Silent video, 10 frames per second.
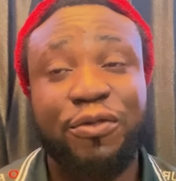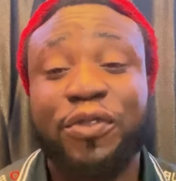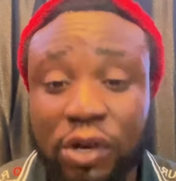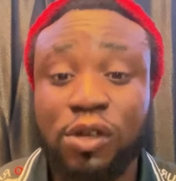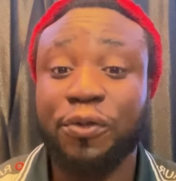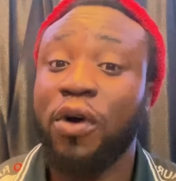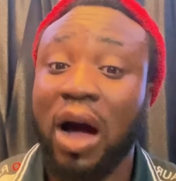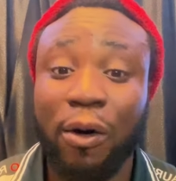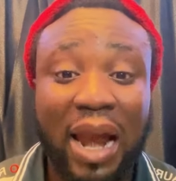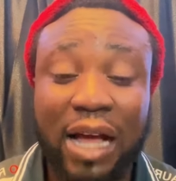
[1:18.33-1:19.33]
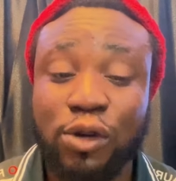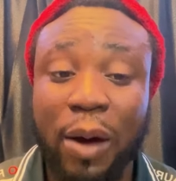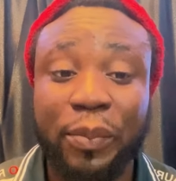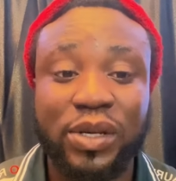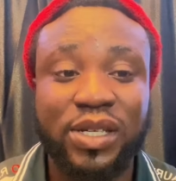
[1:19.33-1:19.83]
first of all, I would like to
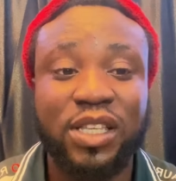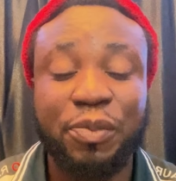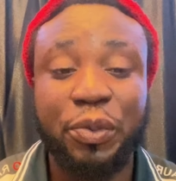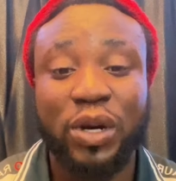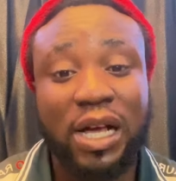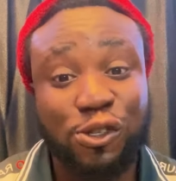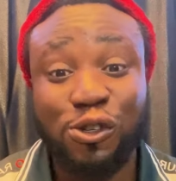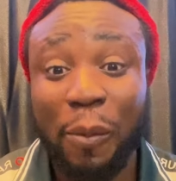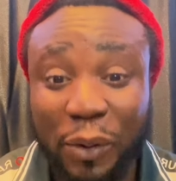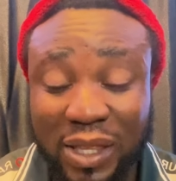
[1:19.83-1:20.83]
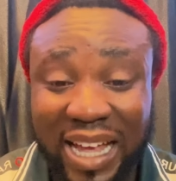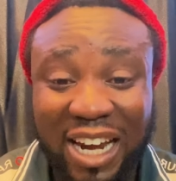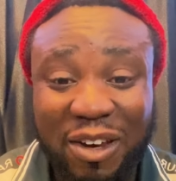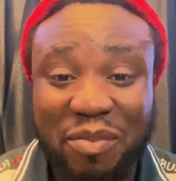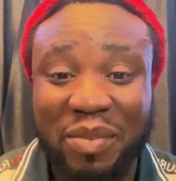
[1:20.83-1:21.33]
appreciate people that
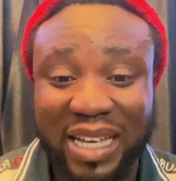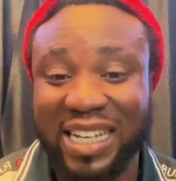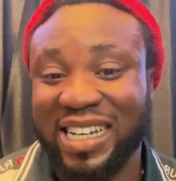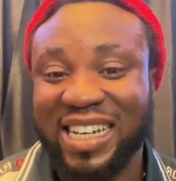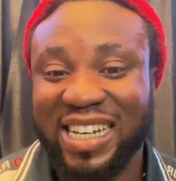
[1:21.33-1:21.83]
supported me